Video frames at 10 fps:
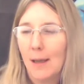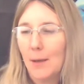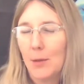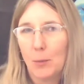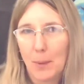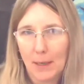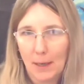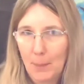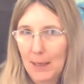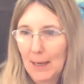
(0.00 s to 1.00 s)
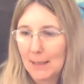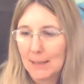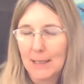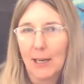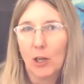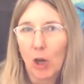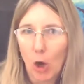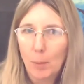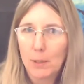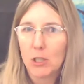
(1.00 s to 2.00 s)
You better understanding on
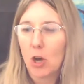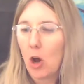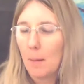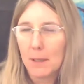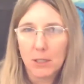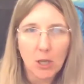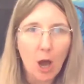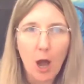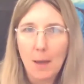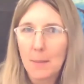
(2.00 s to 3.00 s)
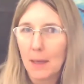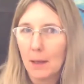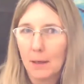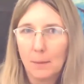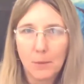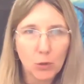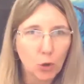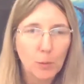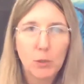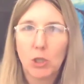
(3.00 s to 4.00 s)
open time and timing and
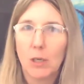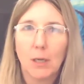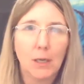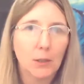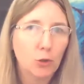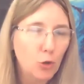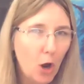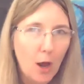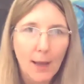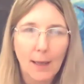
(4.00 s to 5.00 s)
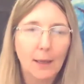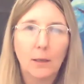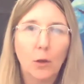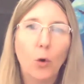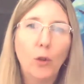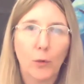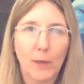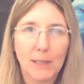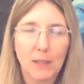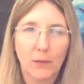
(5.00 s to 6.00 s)
absorption and drying and all the
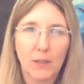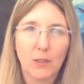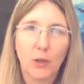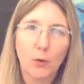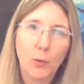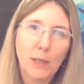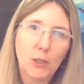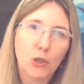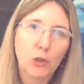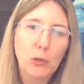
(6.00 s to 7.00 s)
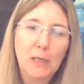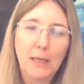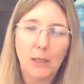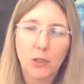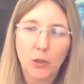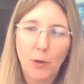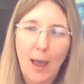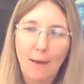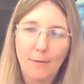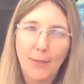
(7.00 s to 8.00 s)
rest of it. So you really do need to
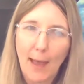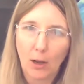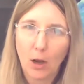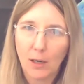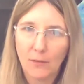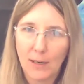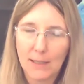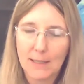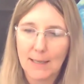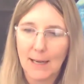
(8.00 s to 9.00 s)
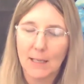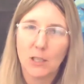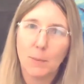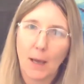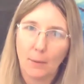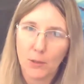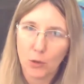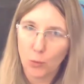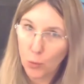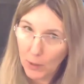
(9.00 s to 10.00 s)
have that kind of understanding to be able
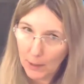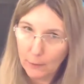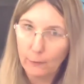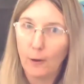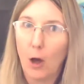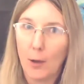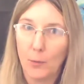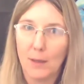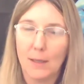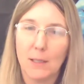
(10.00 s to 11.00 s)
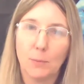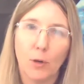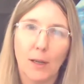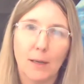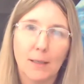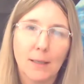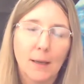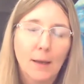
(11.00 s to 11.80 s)
to really fly with these products.